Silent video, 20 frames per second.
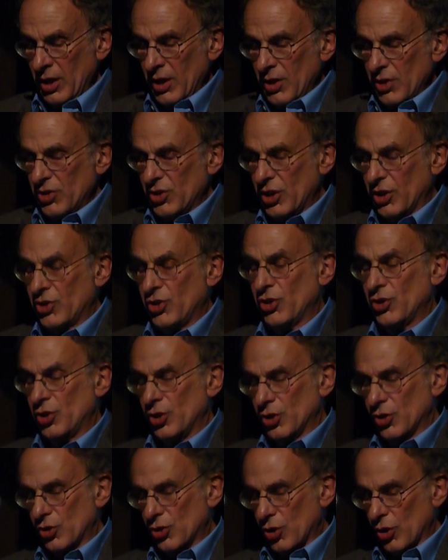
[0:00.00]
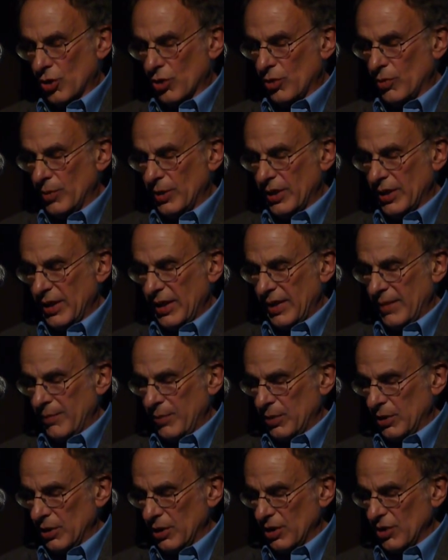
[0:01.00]
such as encirclement and
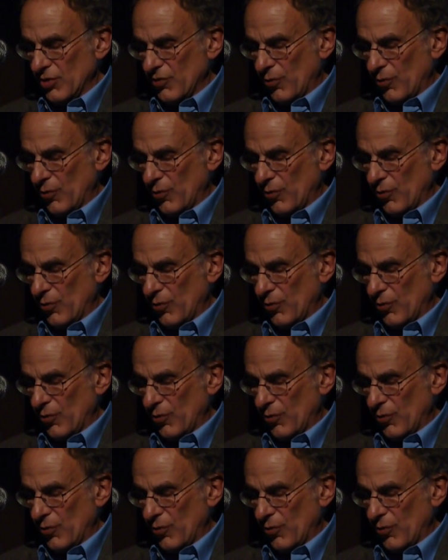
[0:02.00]
police